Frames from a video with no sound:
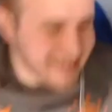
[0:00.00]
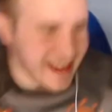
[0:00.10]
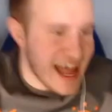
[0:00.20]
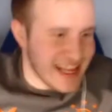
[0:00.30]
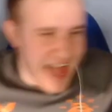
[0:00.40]
We
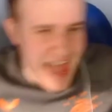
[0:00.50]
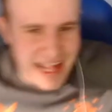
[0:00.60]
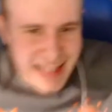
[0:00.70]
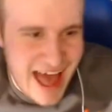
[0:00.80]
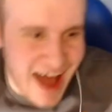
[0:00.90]
said it
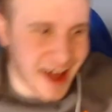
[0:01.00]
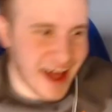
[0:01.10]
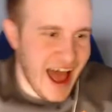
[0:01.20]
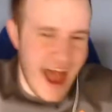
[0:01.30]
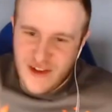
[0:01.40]

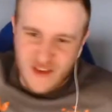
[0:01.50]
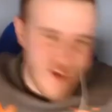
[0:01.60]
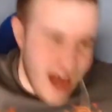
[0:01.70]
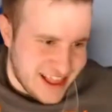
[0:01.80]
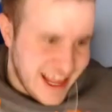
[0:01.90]
earlier. It's
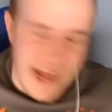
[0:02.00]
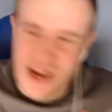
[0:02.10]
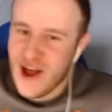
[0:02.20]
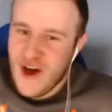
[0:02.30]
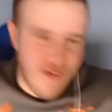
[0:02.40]

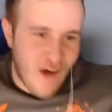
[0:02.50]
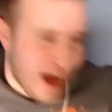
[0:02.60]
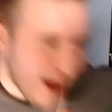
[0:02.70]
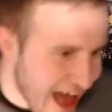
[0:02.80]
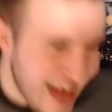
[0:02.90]
written for
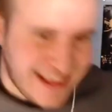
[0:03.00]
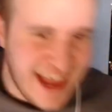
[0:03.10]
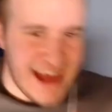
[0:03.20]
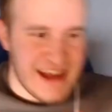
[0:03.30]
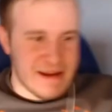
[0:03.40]

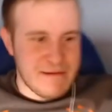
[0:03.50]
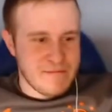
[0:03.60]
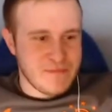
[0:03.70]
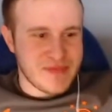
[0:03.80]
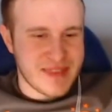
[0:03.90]
Itten.